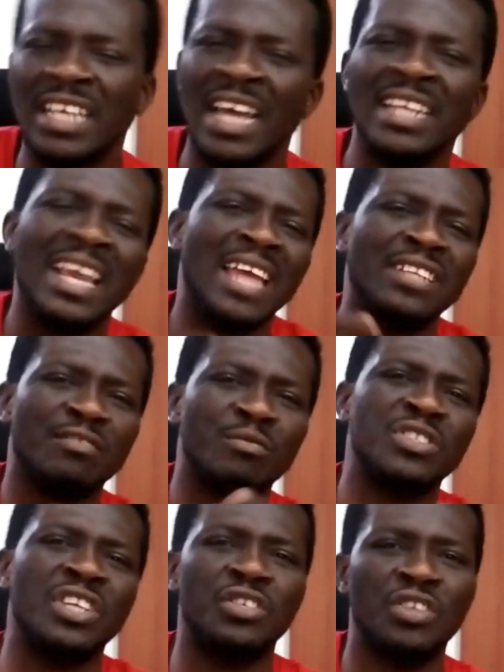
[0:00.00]
and the kind of
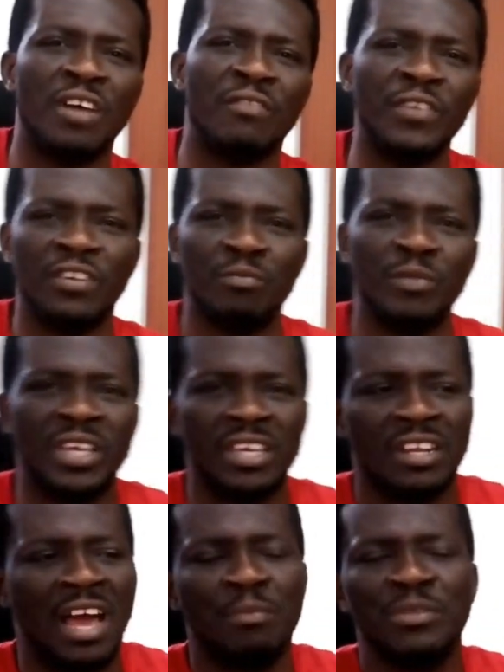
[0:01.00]
mistakes you're afraid of
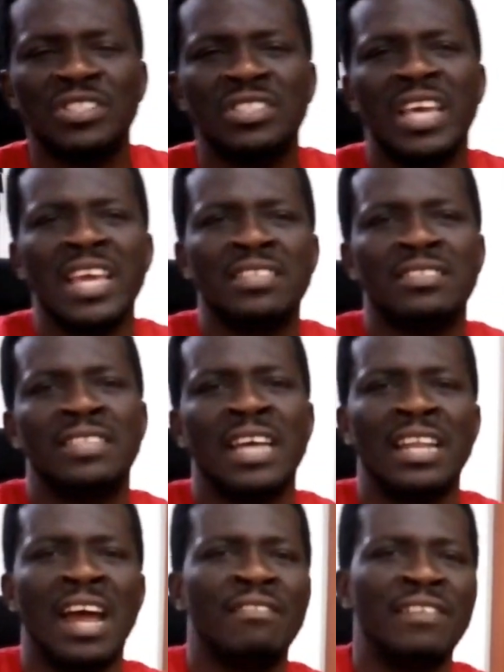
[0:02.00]
making are mistakes
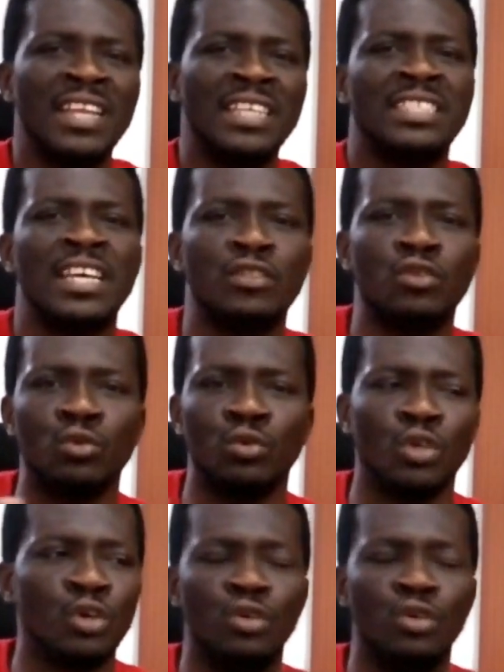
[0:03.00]
that are related to your